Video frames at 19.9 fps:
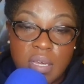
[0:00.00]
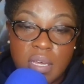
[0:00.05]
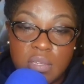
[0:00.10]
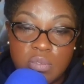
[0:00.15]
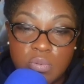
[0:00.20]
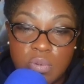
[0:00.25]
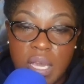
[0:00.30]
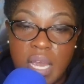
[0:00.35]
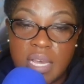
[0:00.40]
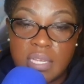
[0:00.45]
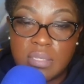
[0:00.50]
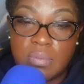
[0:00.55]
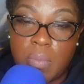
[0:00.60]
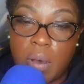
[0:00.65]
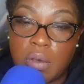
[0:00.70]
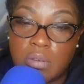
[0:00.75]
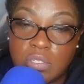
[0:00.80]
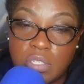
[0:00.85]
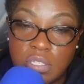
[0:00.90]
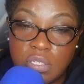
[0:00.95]
because we had
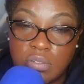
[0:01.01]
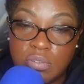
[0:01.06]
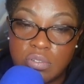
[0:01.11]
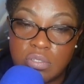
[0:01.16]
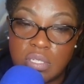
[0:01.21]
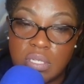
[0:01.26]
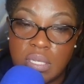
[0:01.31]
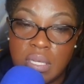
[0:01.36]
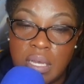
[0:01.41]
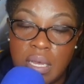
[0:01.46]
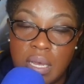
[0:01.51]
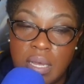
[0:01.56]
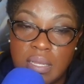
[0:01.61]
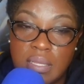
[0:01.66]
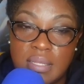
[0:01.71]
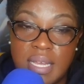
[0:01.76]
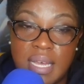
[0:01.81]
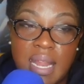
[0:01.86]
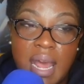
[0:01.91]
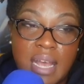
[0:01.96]
small children
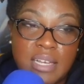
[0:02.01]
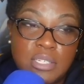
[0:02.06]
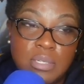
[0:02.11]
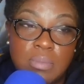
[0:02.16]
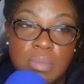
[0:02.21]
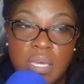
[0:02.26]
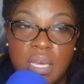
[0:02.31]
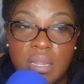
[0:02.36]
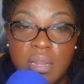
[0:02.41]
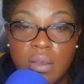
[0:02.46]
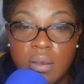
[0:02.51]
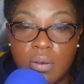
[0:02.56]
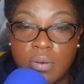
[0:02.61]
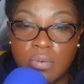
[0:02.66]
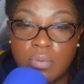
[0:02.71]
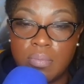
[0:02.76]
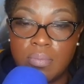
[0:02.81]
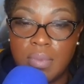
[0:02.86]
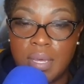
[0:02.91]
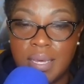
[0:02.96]
that I should be at
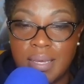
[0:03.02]
home.